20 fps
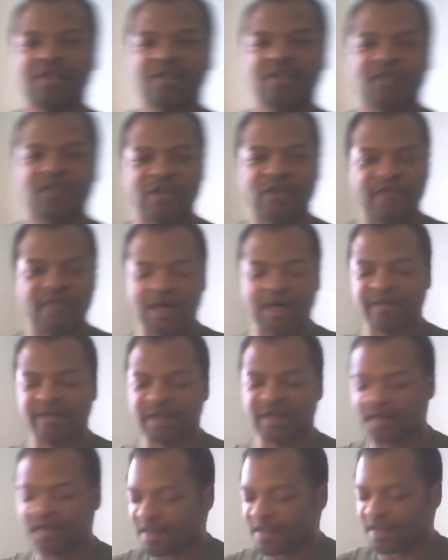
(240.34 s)
for the fun of
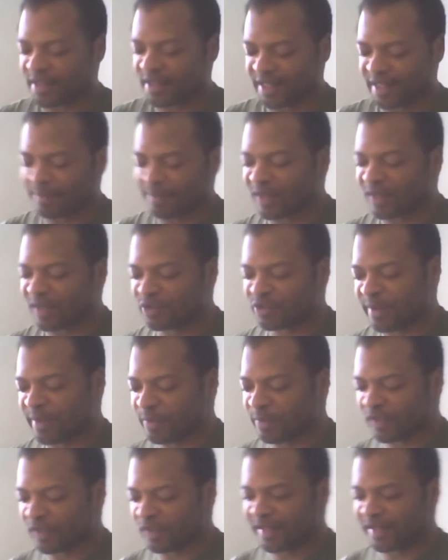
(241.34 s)
it. You get a bunch of
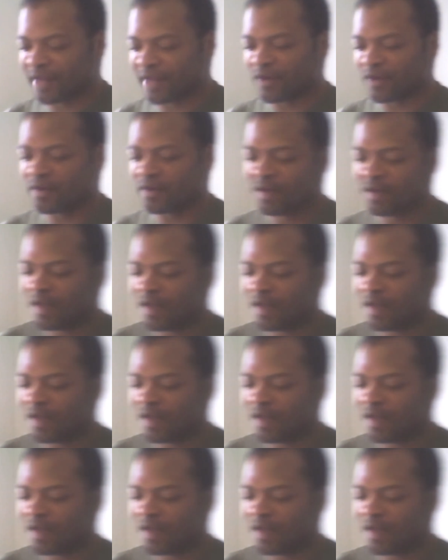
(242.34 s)
people together,